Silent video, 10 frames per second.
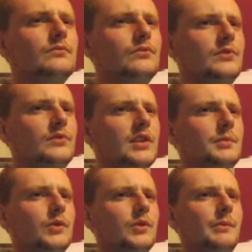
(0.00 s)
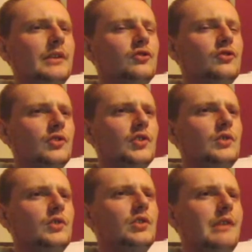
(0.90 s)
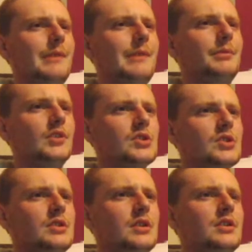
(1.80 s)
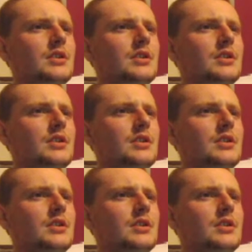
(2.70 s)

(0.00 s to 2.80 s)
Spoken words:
Diaz pulls it back to John Stones in the right back position.